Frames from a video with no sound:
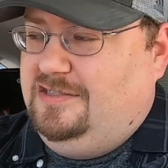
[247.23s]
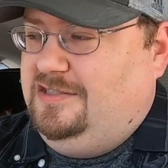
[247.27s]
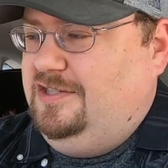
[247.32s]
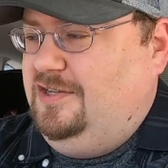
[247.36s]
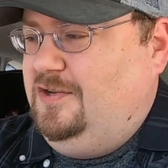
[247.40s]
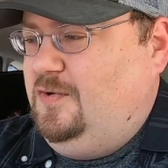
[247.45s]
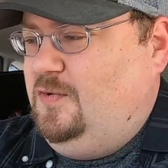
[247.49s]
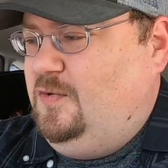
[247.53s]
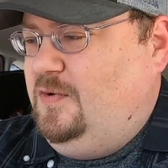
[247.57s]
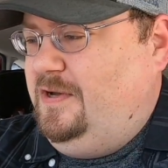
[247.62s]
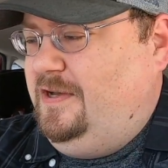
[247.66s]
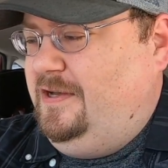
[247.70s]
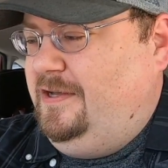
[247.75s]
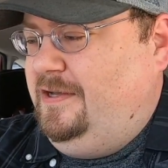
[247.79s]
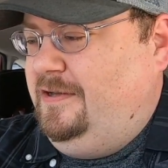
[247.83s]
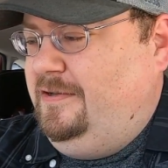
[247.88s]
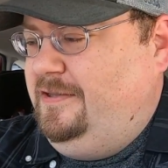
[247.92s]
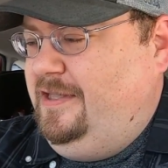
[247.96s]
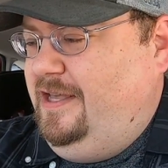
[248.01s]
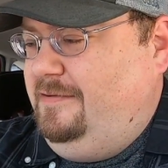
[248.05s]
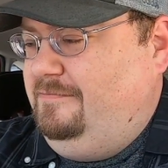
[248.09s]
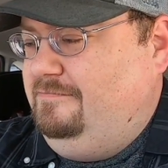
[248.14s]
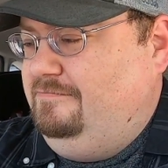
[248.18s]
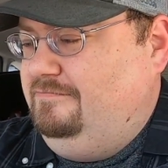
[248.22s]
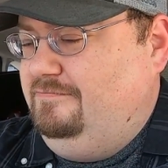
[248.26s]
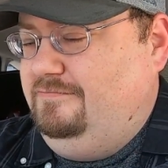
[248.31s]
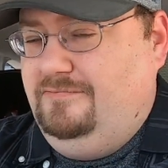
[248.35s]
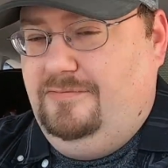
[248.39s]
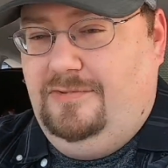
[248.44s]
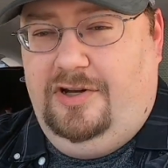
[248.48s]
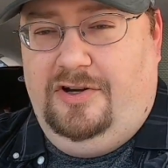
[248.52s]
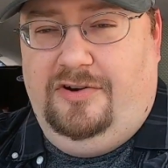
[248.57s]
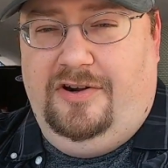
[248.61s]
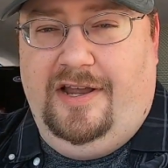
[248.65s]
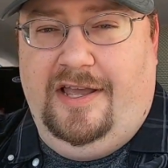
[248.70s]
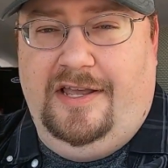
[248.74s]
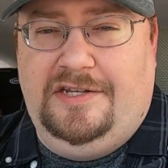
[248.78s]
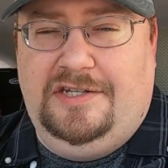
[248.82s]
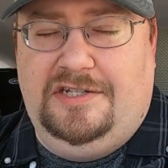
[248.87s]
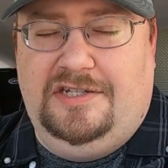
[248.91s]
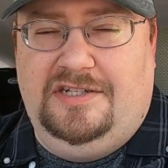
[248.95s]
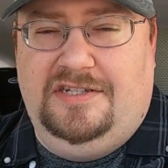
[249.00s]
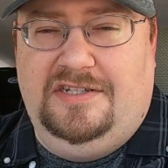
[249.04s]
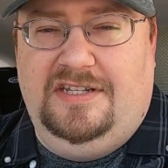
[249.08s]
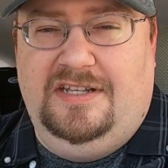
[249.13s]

So yeah, Crash